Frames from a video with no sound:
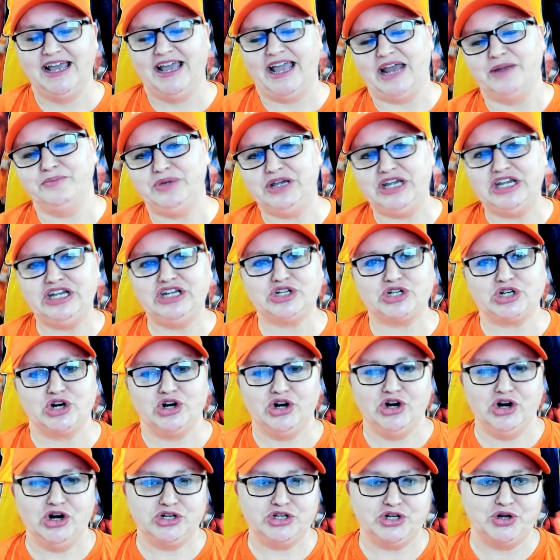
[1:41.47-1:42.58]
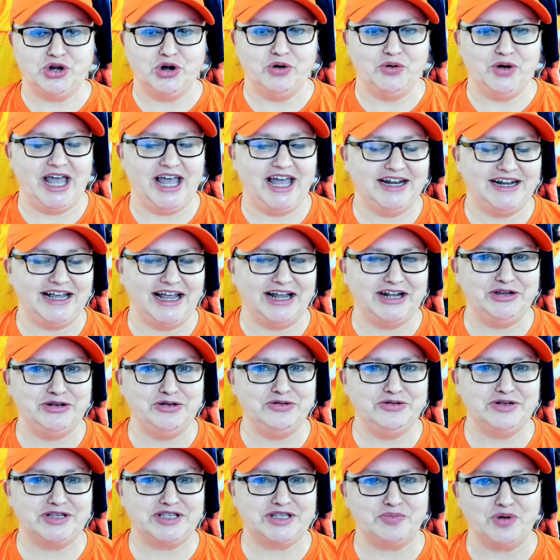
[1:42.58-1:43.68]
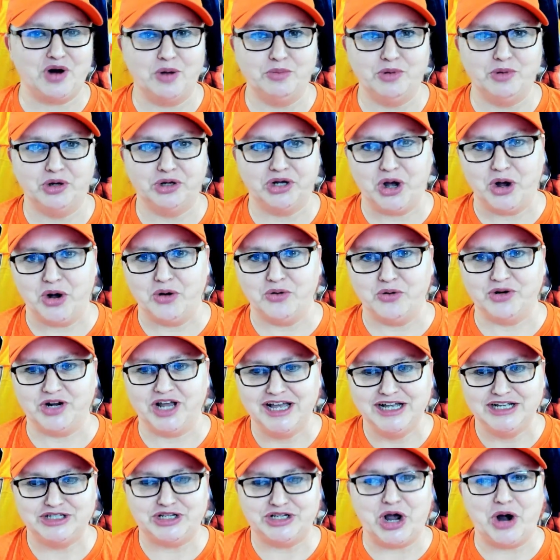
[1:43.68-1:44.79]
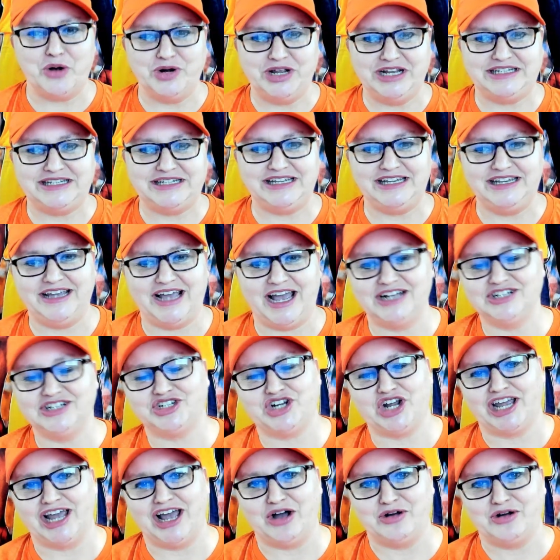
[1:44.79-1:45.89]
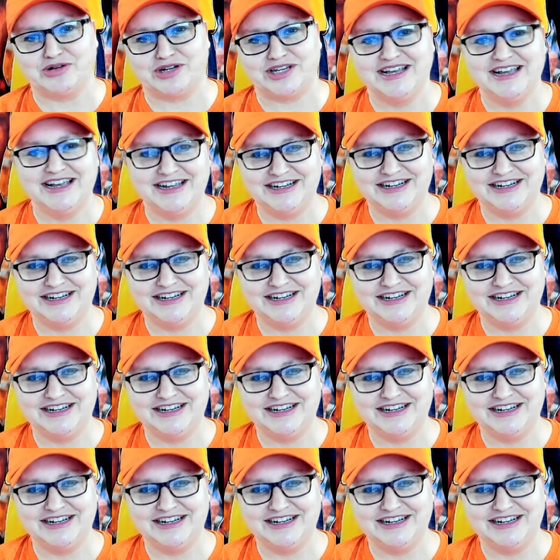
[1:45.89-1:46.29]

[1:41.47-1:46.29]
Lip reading: And be sure to go ahead and use the promo code TonyT at checkout